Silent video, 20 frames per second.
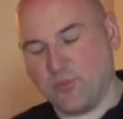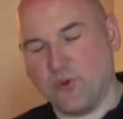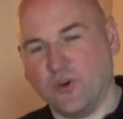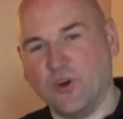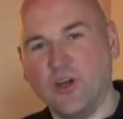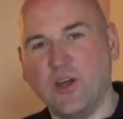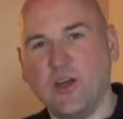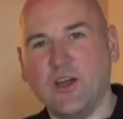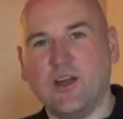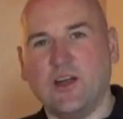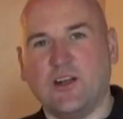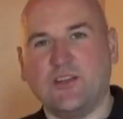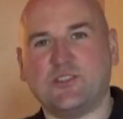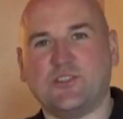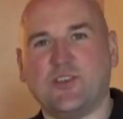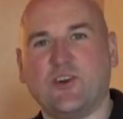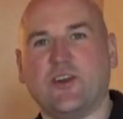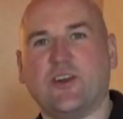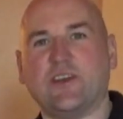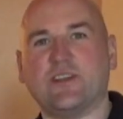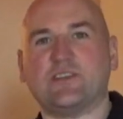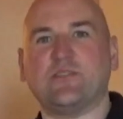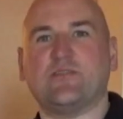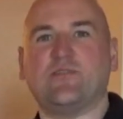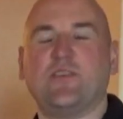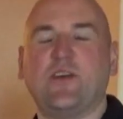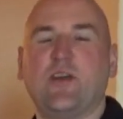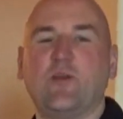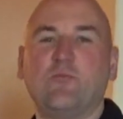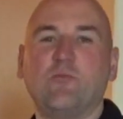but a socket to
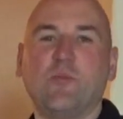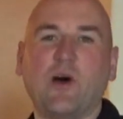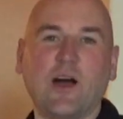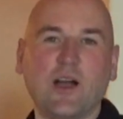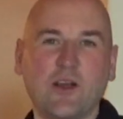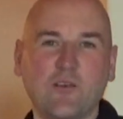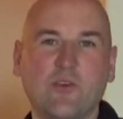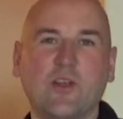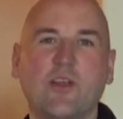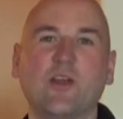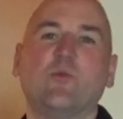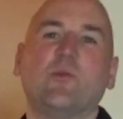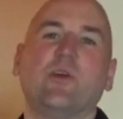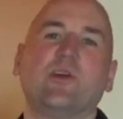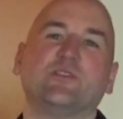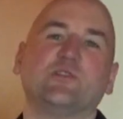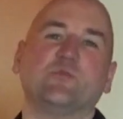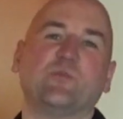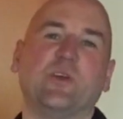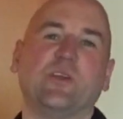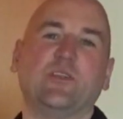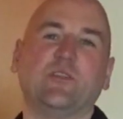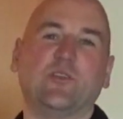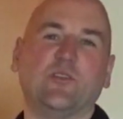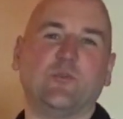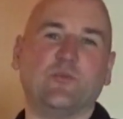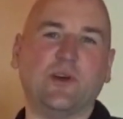fit my rear wheel spindle,